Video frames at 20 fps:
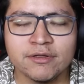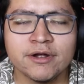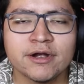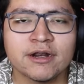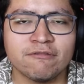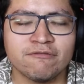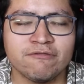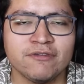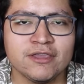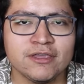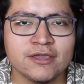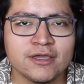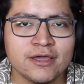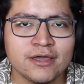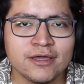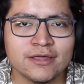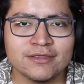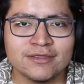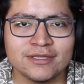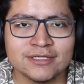Rafinha
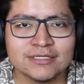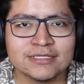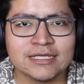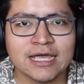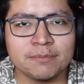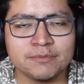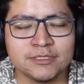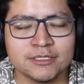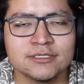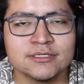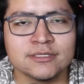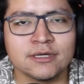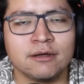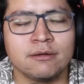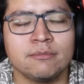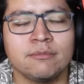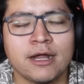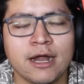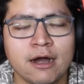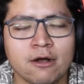this captain's
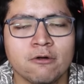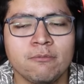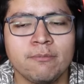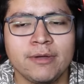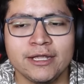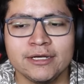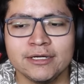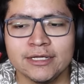armband,